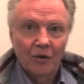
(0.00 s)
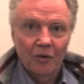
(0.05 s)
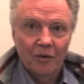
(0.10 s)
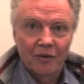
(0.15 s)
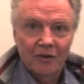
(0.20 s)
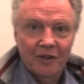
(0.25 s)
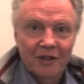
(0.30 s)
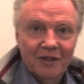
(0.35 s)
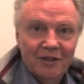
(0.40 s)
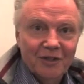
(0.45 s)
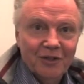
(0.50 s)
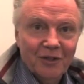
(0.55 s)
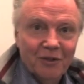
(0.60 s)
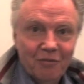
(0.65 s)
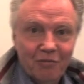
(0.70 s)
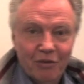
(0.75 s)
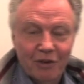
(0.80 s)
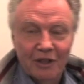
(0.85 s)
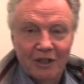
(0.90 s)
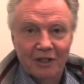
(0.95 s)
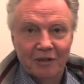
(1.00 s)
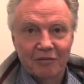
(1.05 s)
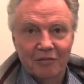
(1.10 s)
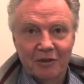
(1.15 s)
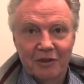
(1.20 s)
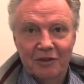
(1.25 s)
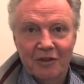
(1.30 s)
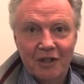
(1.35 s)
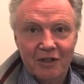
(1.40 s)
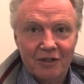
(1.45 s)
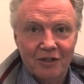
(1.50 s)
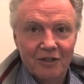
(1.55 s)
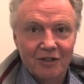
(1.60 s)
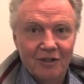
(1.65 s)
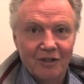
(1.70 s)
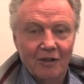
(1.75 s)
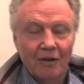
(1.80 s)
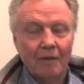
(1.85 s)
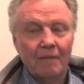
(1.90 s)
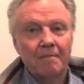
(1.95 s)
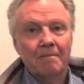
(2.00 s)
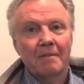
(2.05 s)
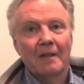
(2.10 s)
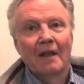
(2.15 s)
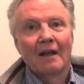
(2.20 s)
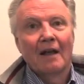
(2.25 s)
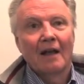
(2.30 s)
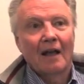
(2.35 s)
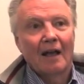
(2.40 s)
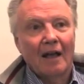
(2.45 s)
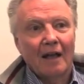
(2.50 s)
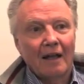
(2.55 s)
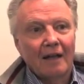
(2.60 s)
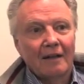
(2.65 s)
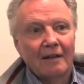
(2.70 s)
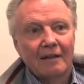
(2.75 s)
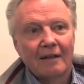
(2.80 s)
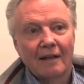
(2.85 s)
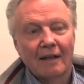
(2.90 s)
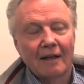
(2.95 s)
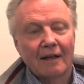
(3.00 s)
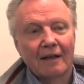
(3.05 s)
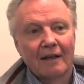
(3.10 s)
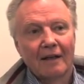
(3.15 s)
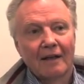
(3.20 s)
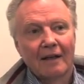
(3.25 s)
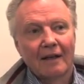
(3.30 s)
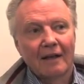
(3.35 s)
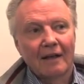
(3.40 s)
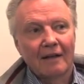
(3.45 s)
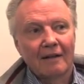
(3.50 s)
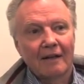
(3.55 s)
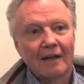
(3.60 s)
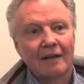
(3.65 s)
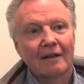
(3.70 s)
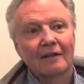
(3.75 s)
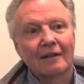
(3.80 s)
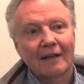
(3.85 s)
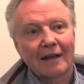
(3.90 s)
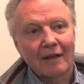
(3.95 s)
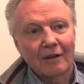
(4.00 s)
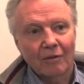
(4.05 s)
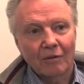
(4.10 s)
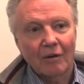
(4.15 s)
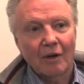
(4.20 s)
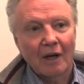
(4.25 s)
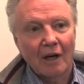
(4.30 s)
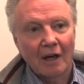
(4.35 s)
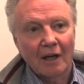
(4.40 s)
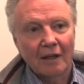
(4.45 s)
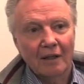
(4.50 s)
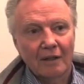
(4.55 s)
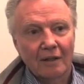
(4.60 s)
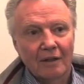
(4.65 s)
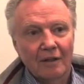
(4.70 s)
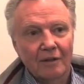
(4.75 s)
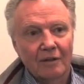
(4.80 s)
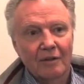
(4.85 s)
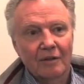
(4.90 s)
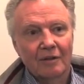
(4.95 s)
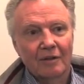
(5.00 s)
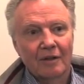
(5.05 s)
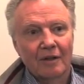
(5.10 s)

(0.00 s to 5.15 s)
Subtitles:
with these two brilliant musicians, you know, and then later on,